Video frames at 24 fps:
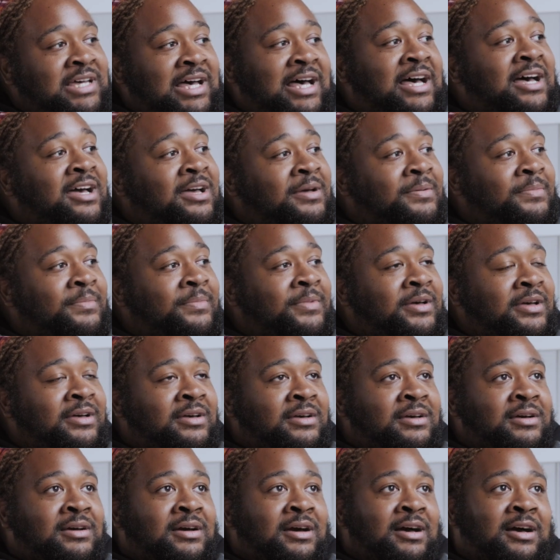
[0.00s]
time?
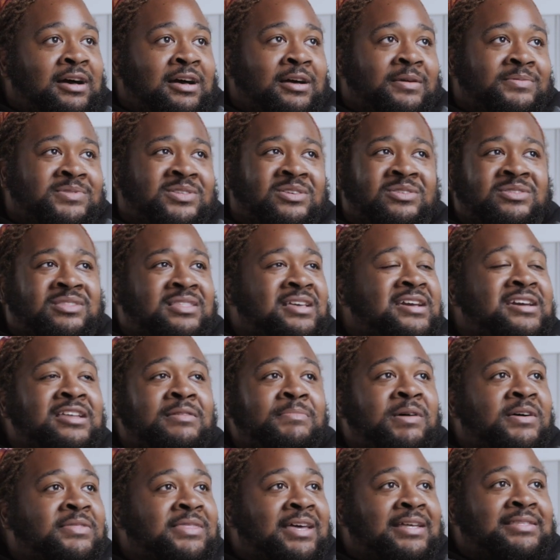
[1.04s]
So
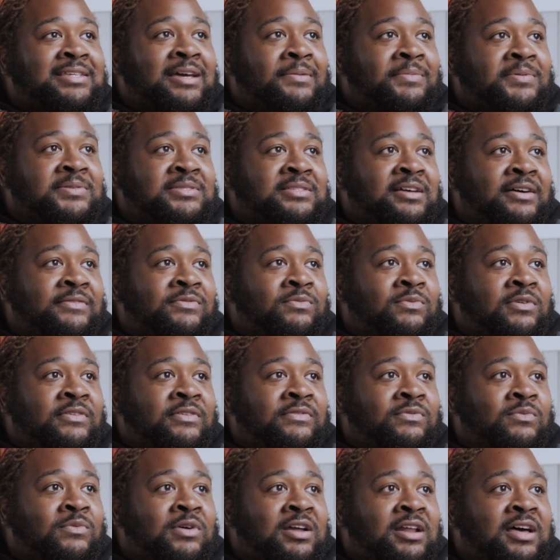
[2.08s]
thinking about that type of stuff
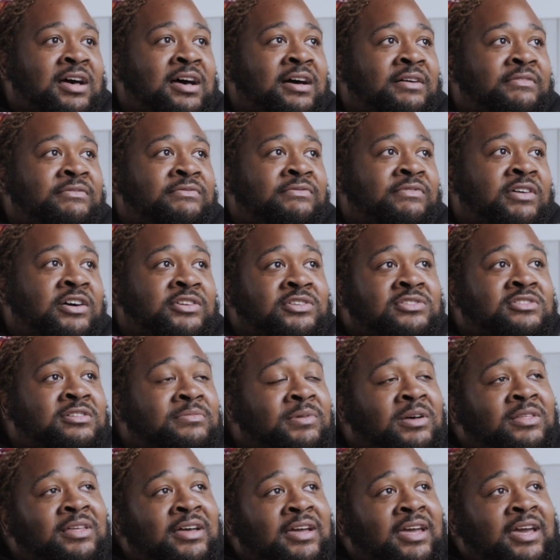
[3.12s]
with what I've understood
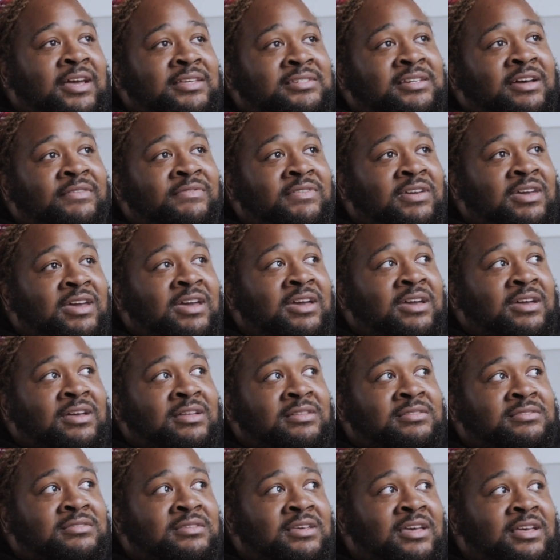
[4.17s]
about like
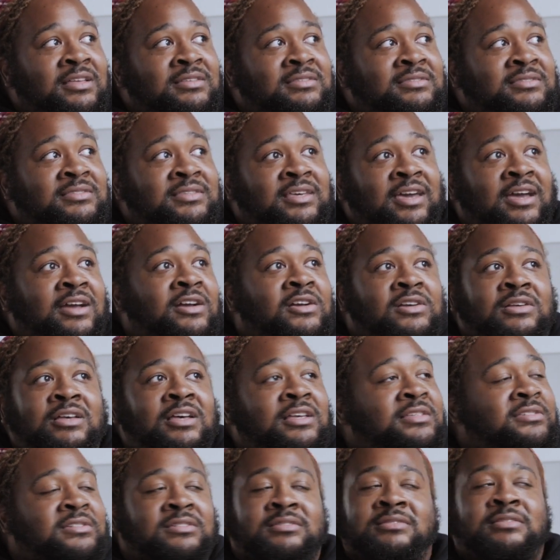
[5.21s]
HIV/AIDS,
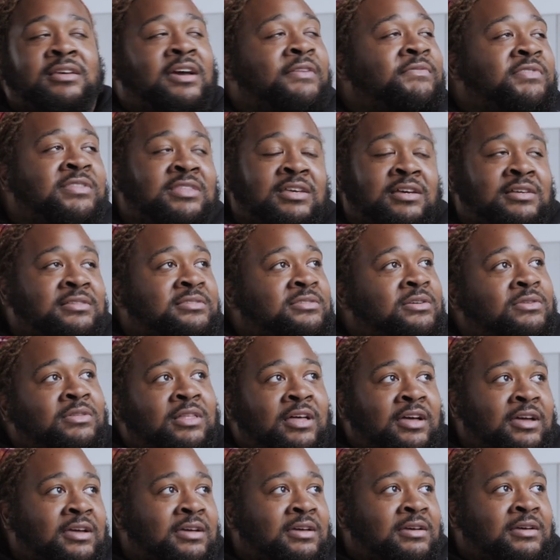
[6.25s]
everything is so
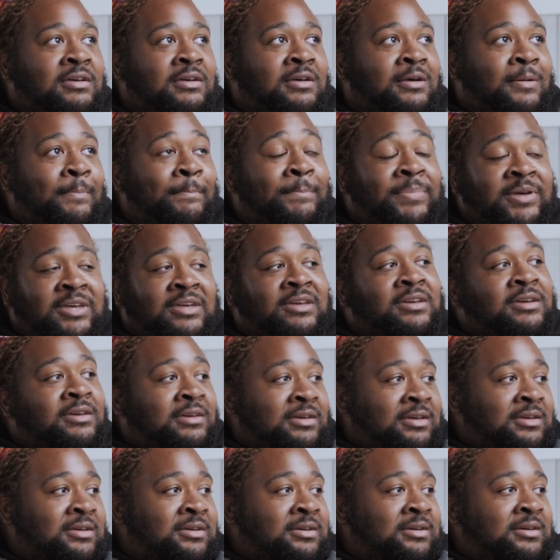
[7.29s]
like
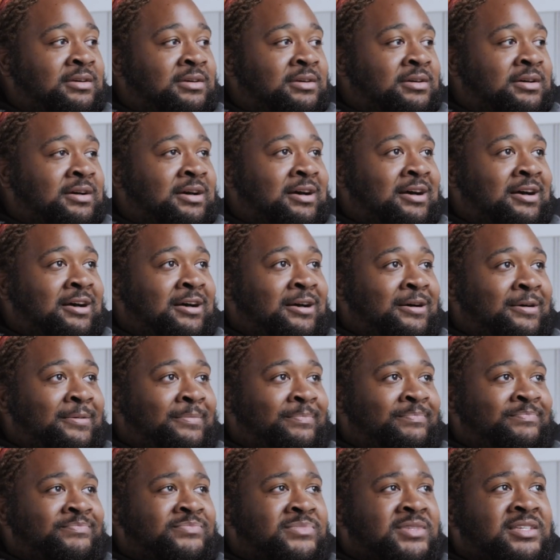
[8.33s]
big.
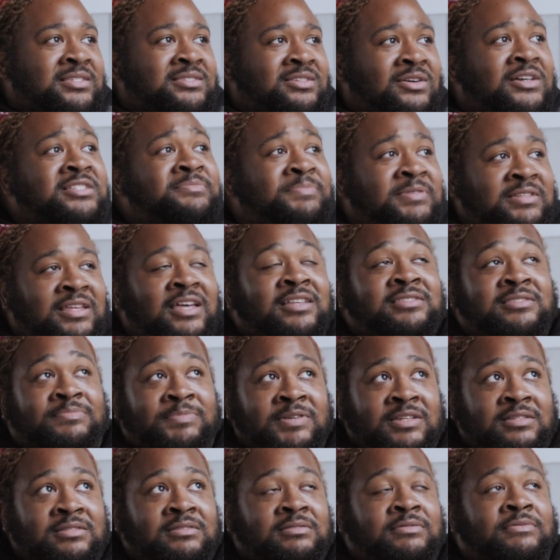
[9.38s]
So it's
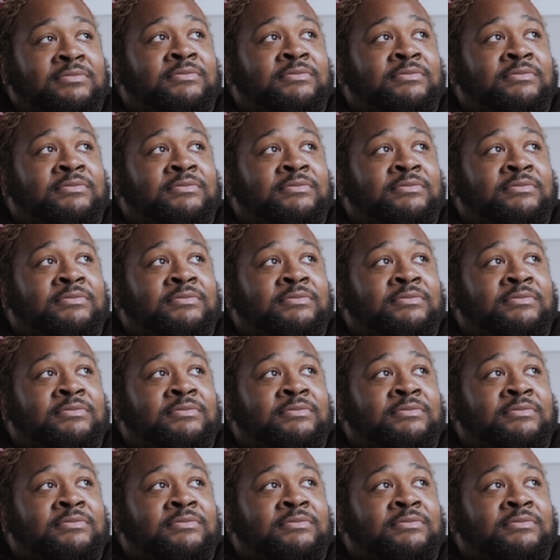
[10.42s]
been